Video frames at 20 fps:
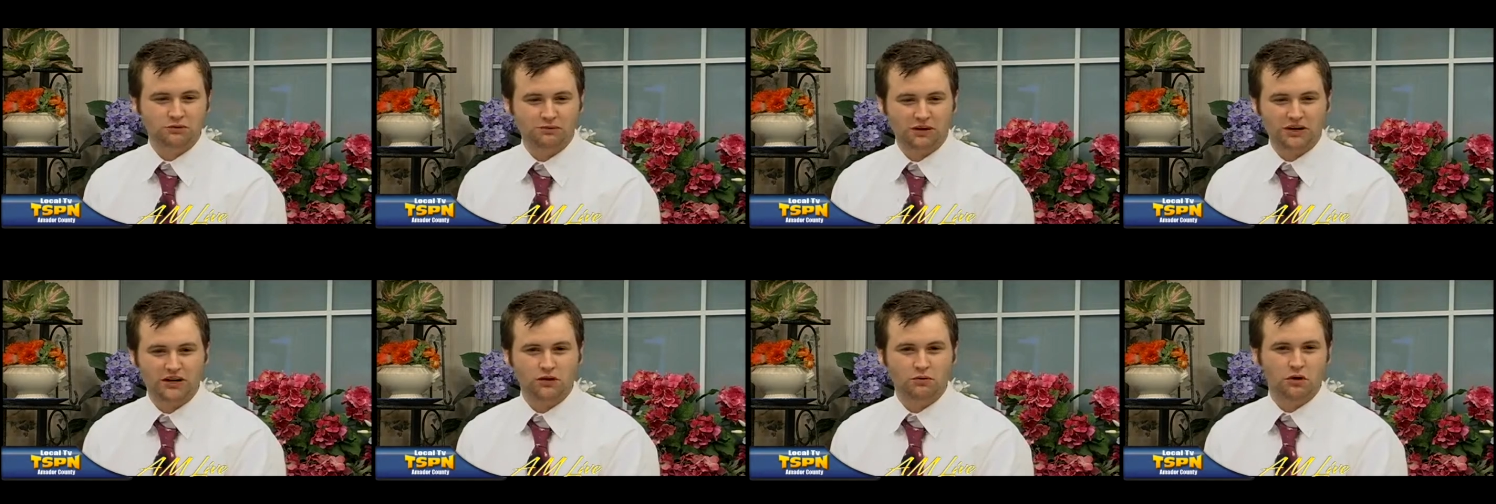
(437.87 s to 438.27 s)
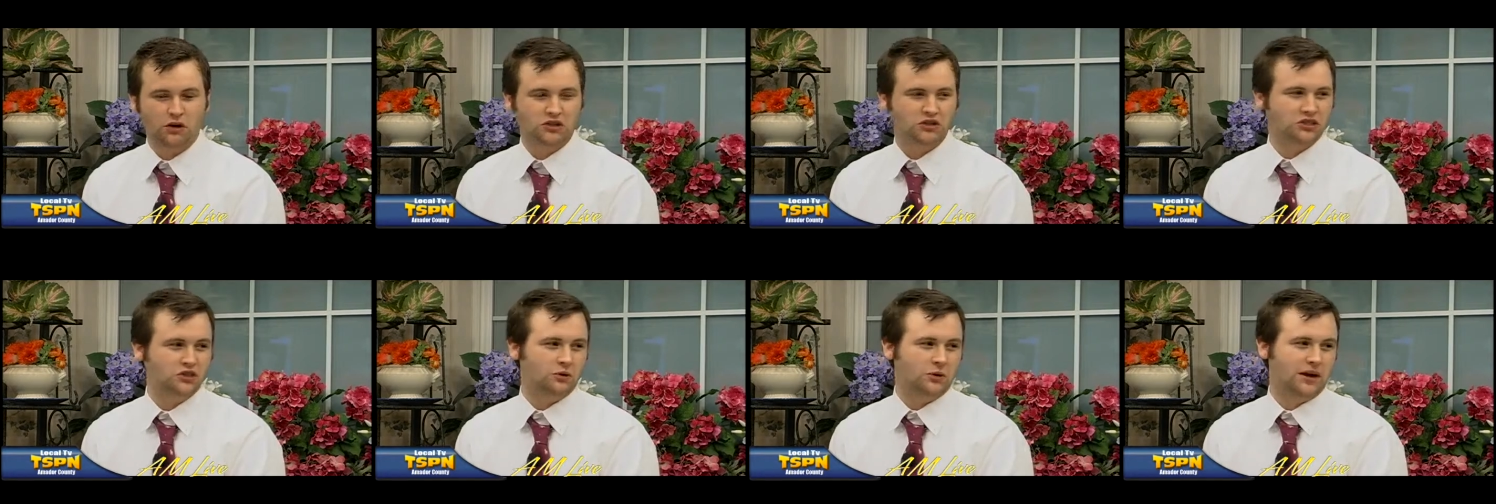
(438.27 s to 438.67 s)
but you
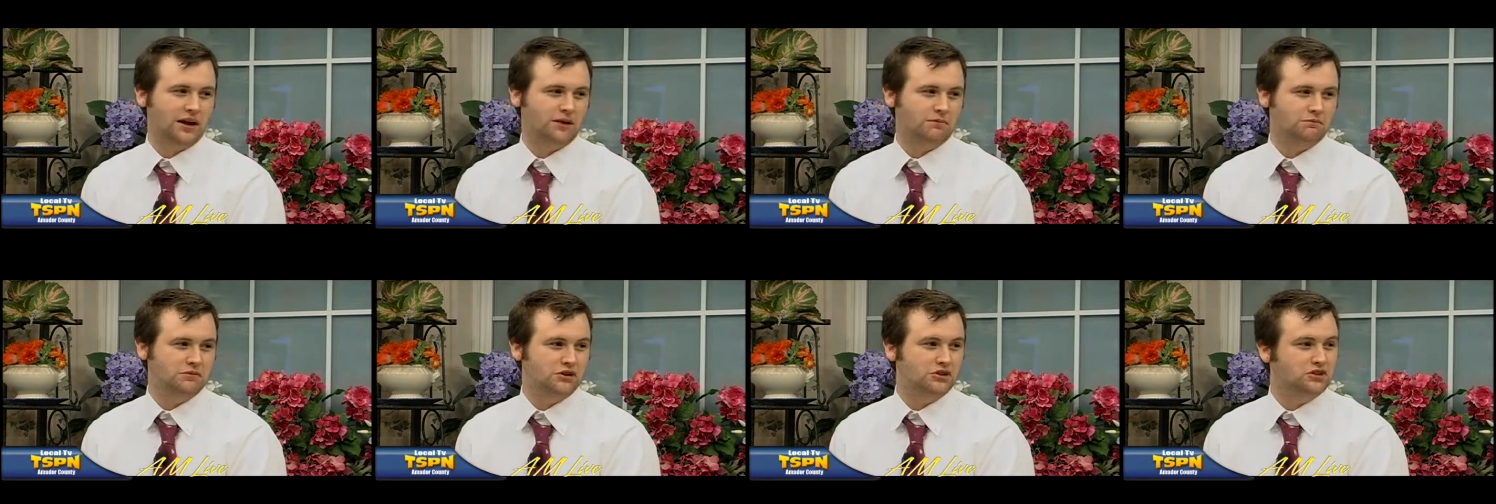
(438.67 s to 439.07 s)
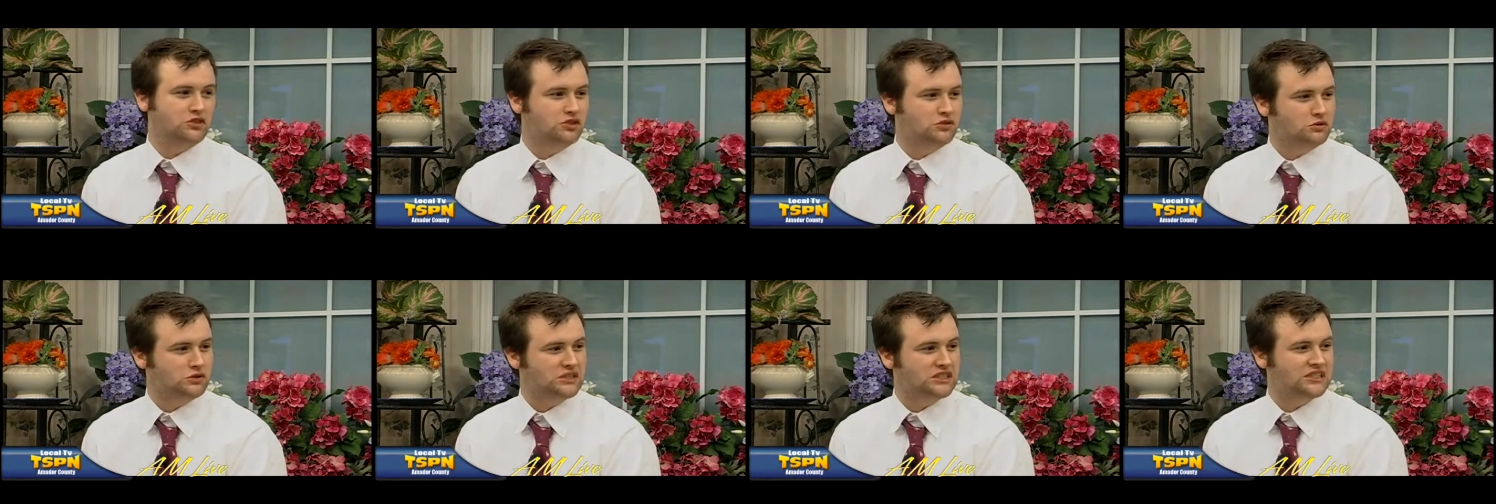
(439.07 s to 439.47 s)
also had
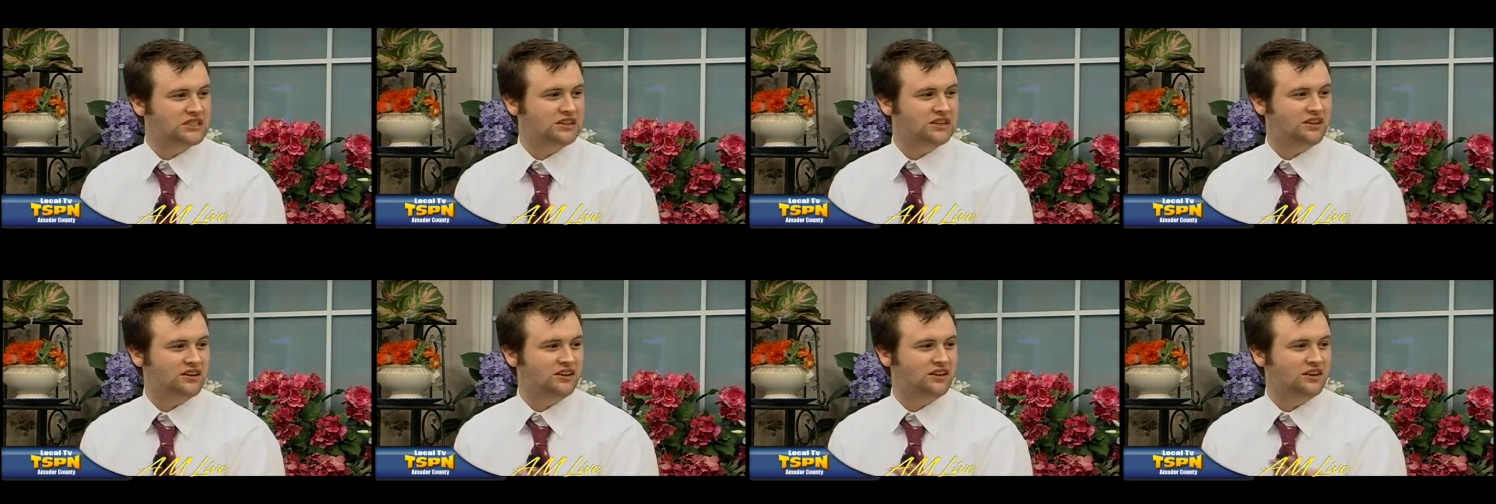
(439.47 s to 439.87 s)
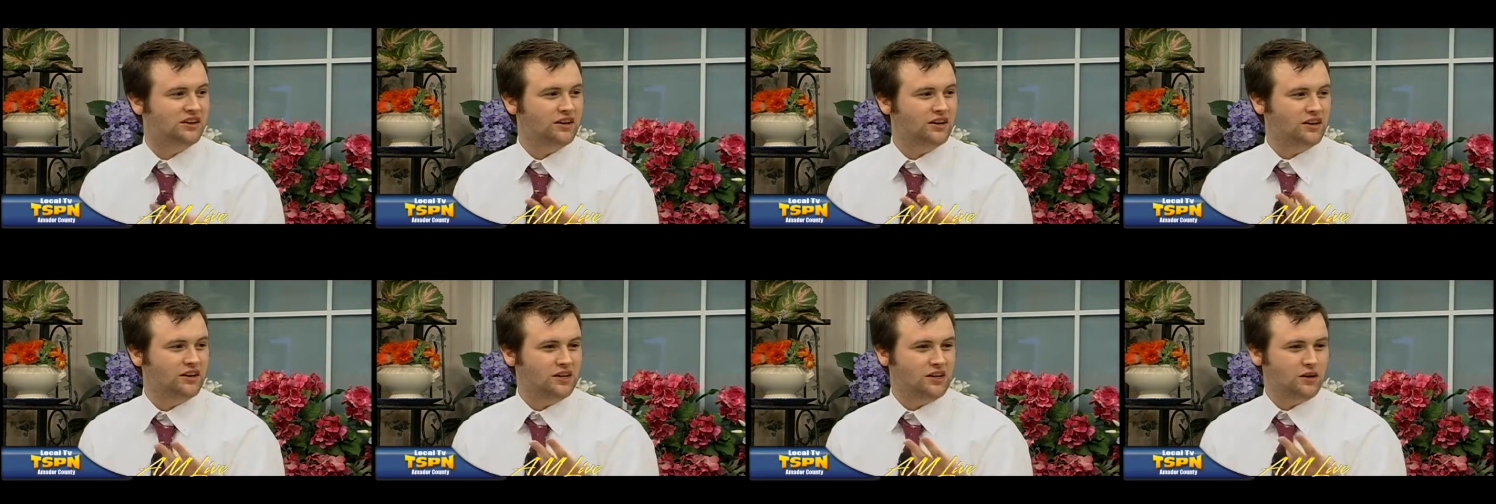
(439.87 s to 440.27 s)
Medusa,
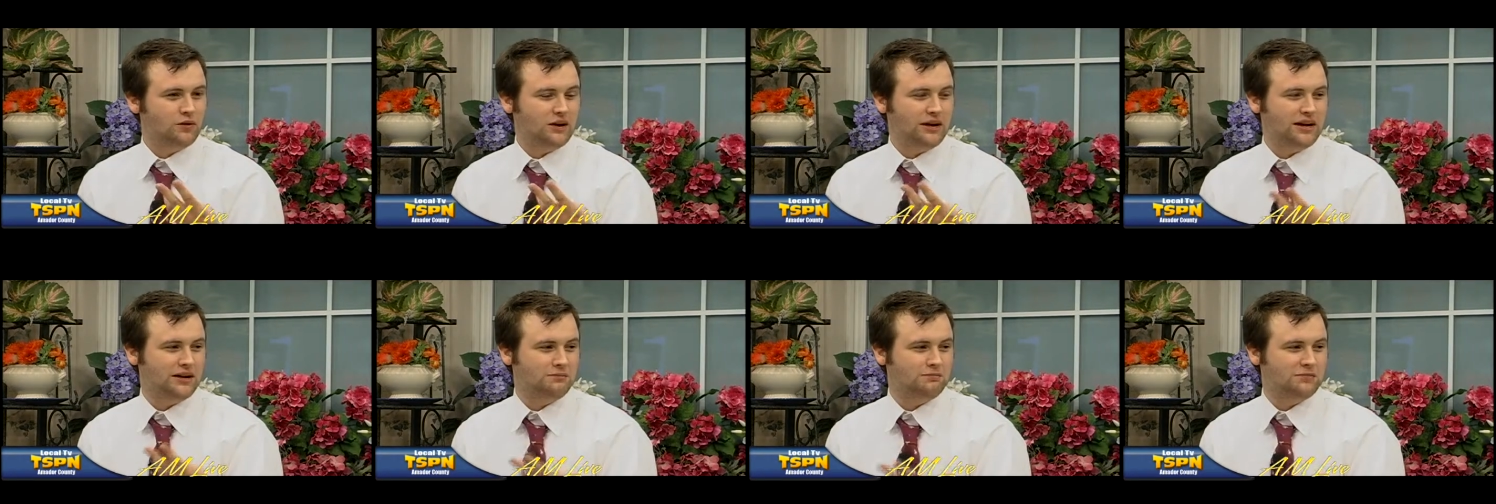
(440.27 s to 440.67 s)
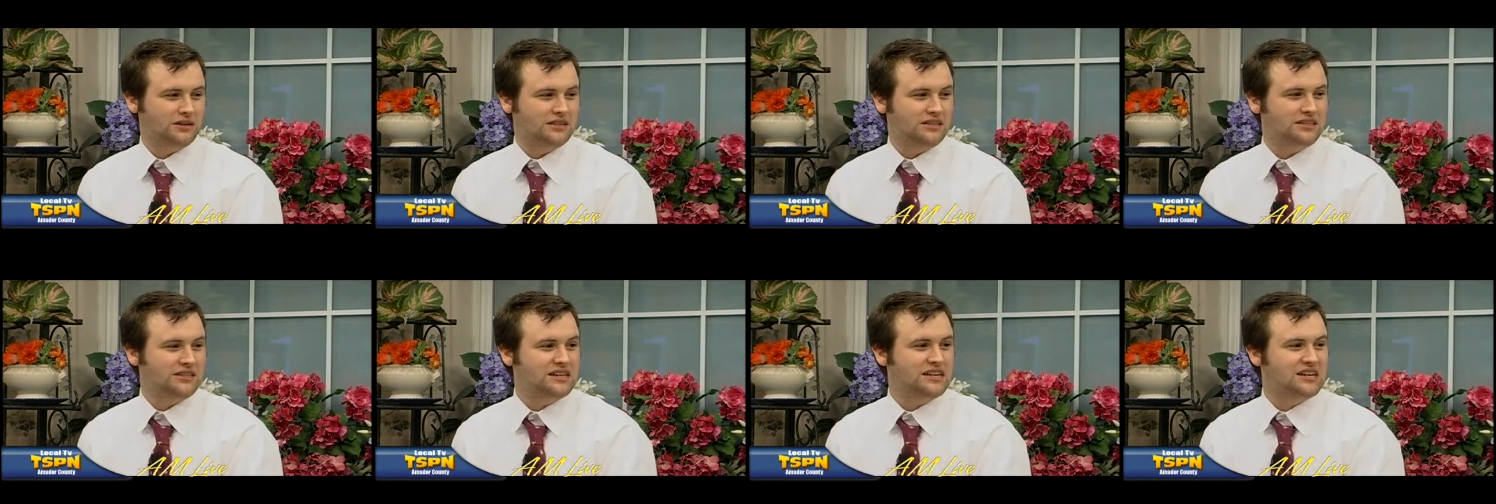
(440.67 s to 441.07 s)
you had
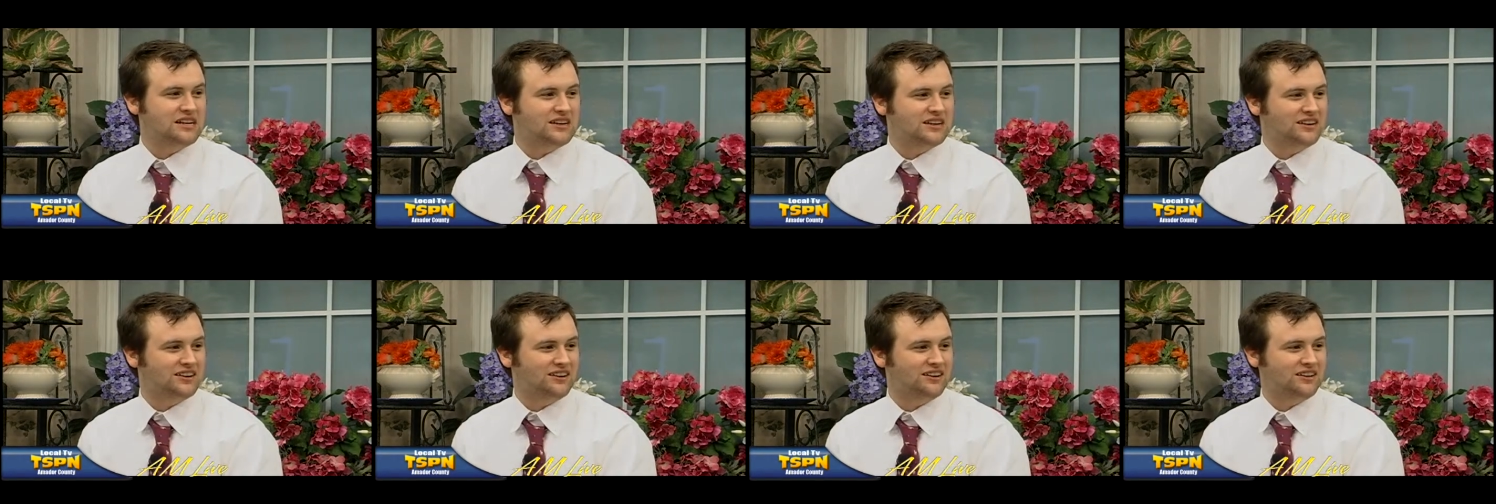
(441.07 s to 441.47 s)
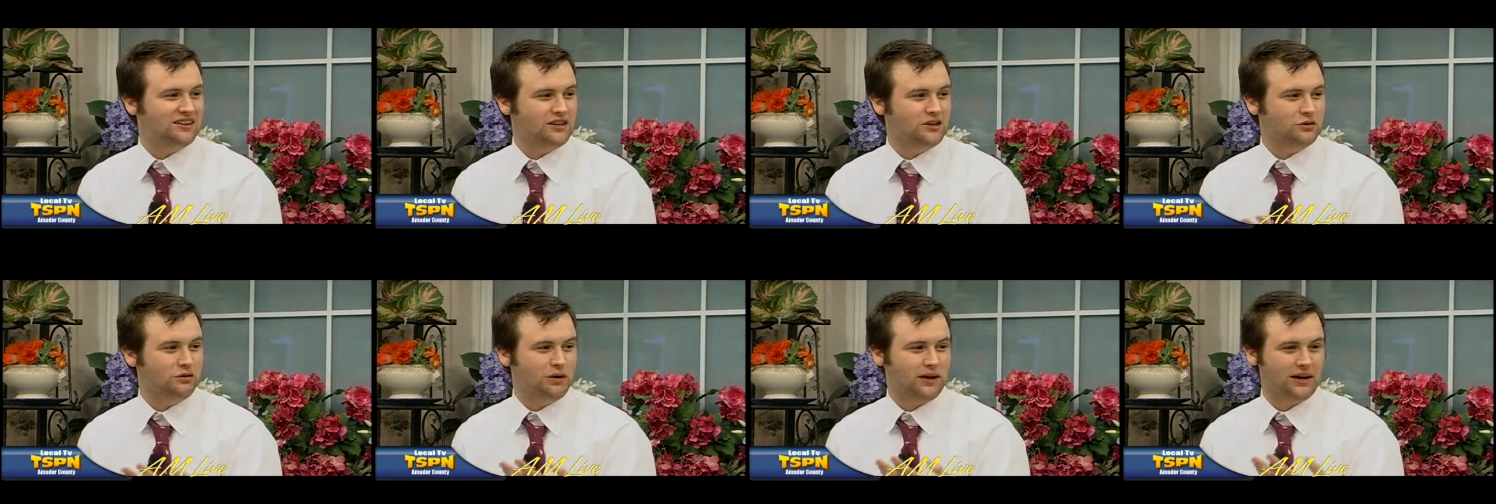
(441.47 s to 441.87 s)
Medea, you